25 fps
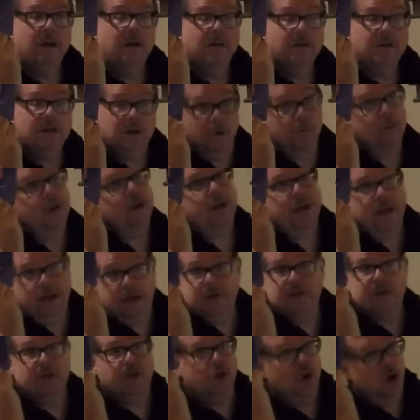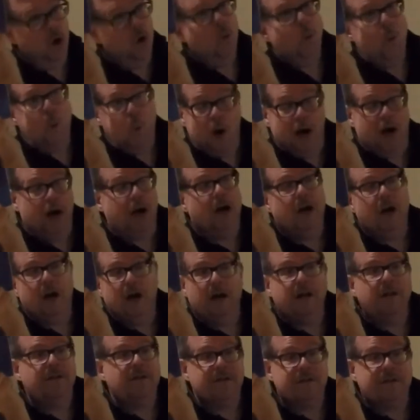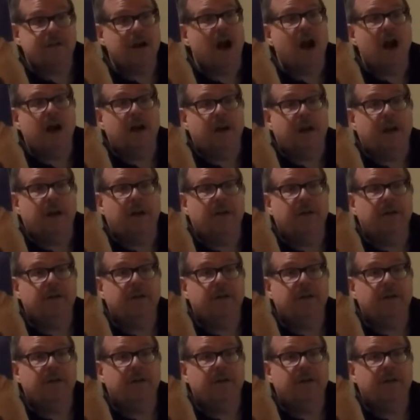So we need to know where it started.